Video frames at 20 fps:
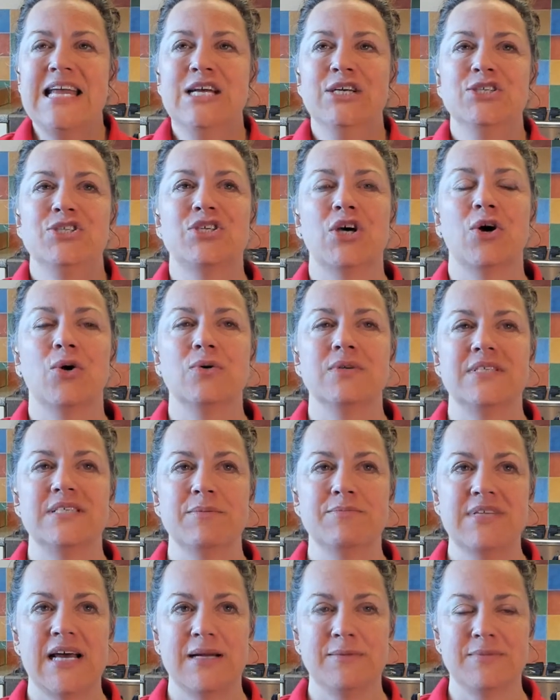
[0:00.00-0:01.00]
So
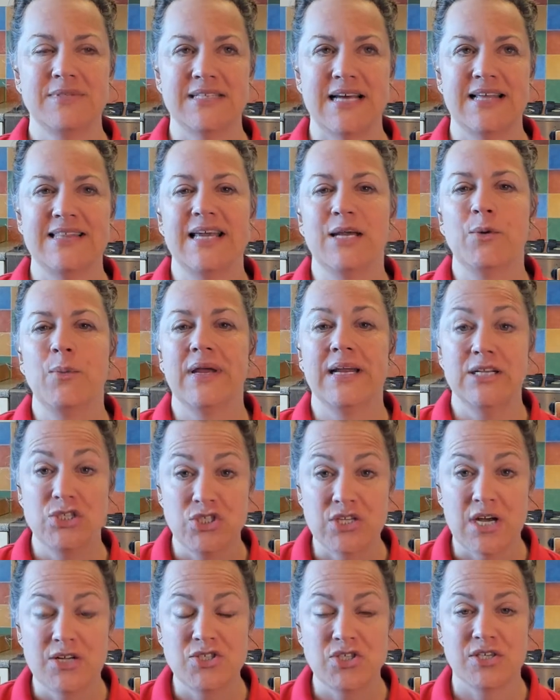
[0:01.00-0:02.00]
sometimes I think we can
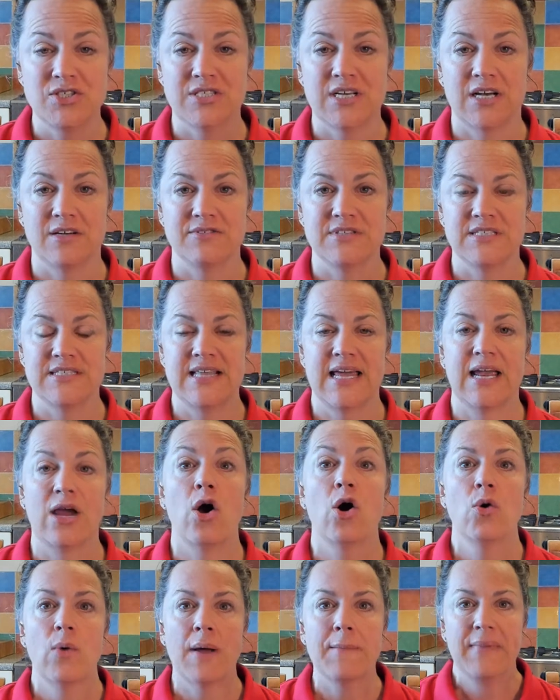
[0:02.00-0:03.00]
judge ourselves and think,
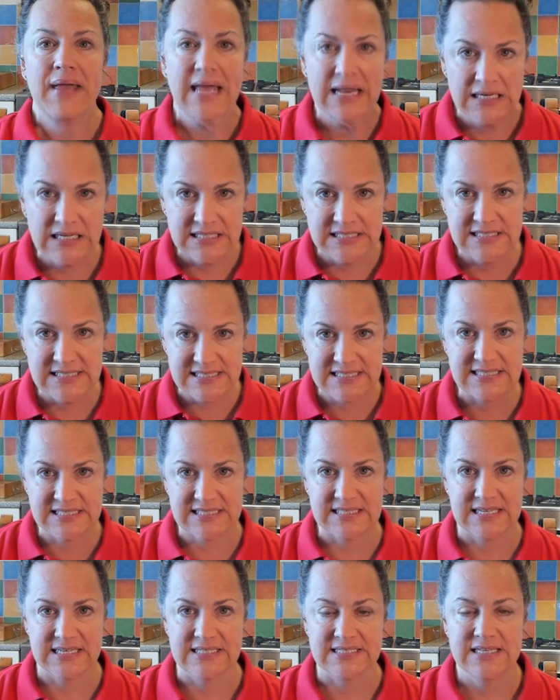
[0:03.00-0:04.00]
oh, I'm
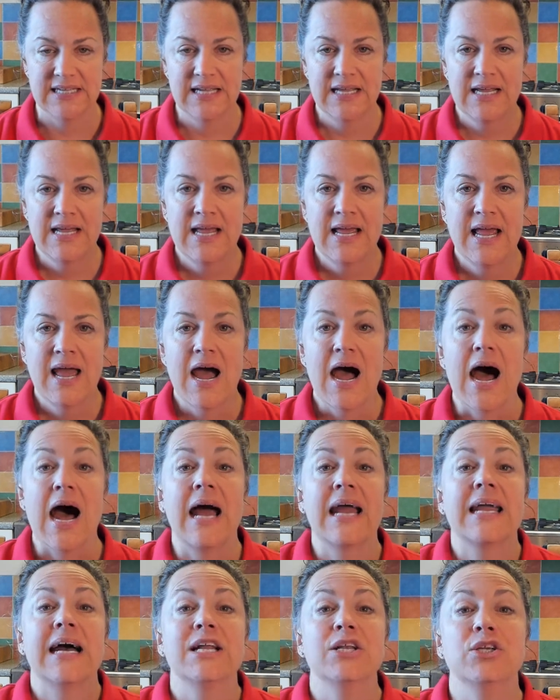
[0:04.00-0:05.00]
inconsistent. I
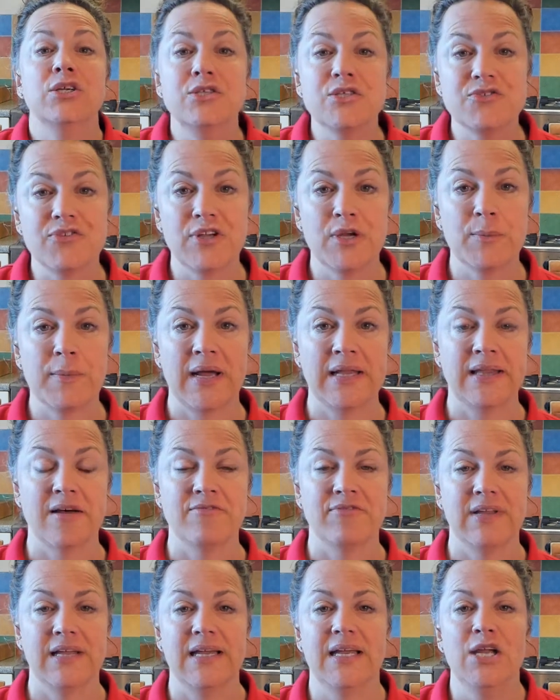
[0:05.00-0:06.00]
got news for you, my
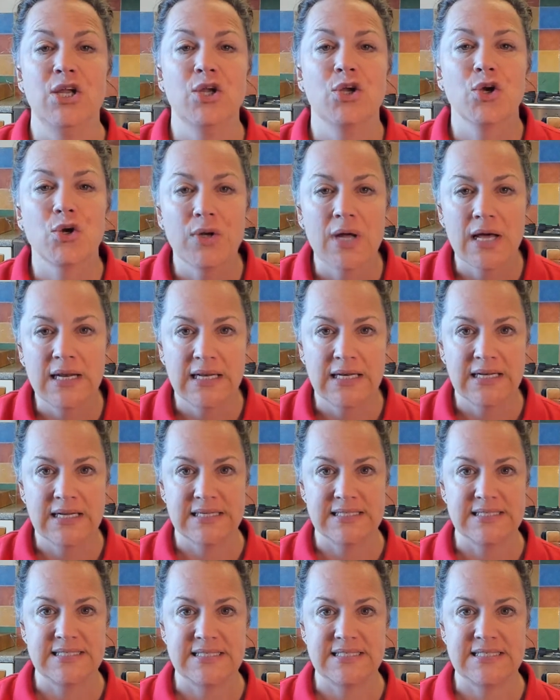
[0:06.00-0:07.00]
lovely. You're not
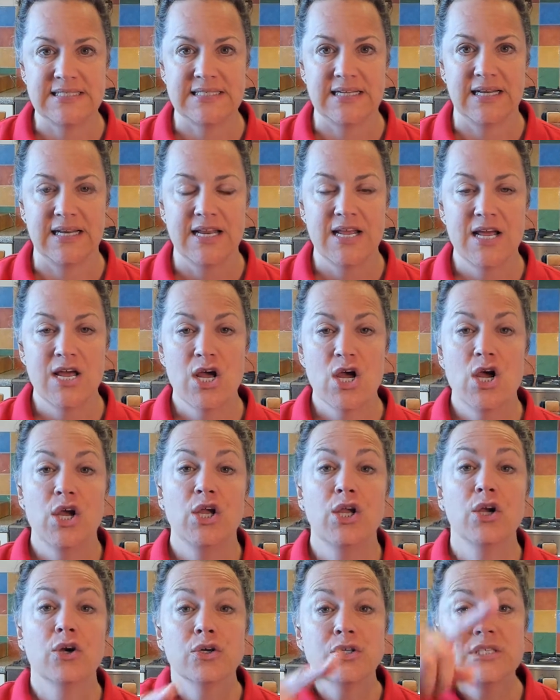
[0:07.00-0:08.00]
inconsistent.
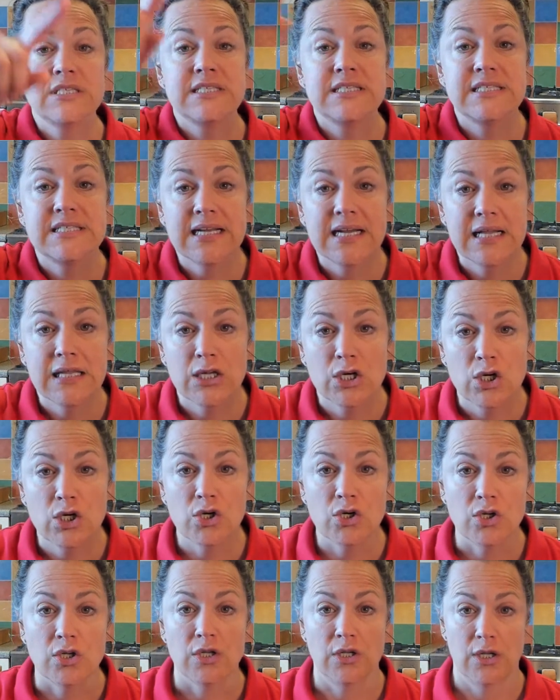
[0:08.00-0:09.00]
You're
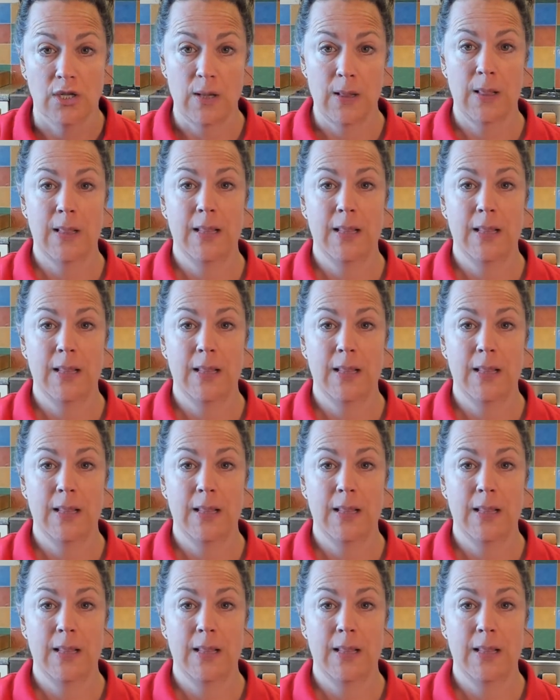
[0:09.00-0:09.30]
cyclical.